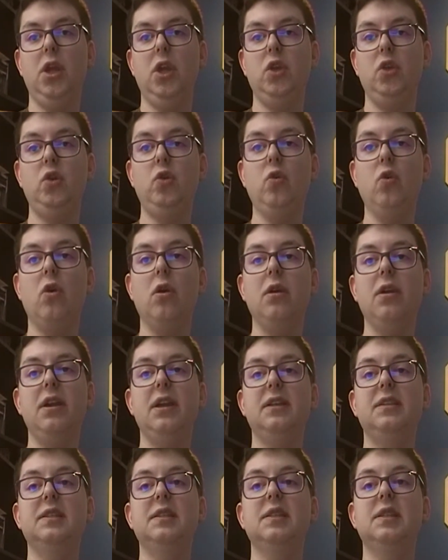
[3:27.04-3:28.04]
You are a
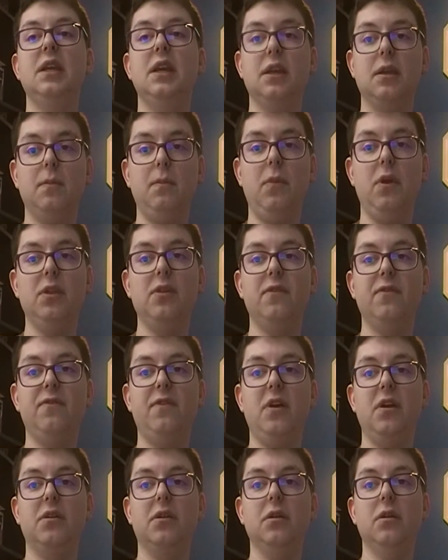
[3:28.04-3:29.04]
sick
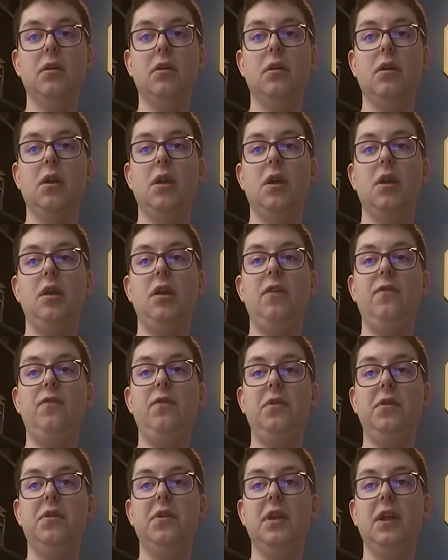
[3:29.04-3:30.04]
motherfucker if you
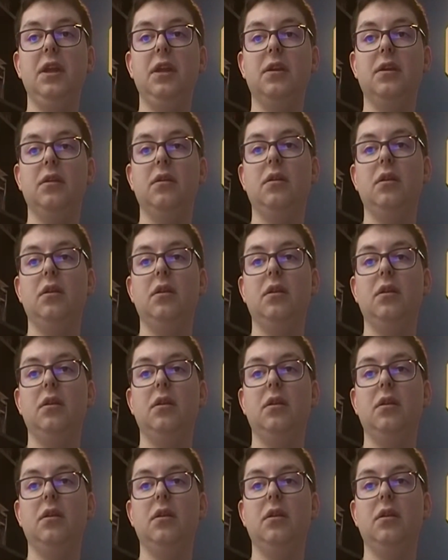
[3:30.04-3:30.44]
think